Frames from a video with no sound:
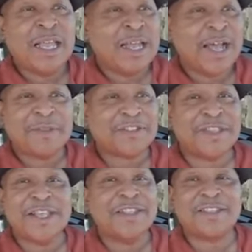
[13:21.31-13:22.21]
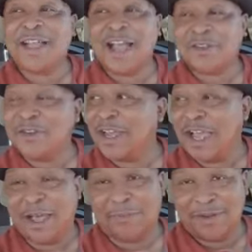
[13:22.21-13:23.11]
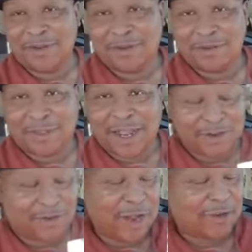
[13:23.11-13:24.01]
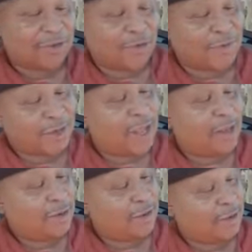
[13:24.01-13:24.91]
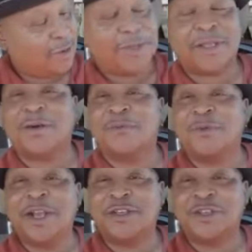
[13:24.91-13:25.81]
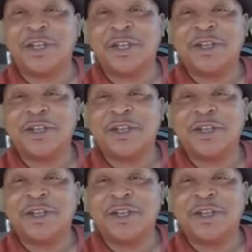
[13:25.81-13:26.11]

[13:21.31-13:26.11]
now I'm not saying this is not going to happen, because I could scratch it off today and become rich.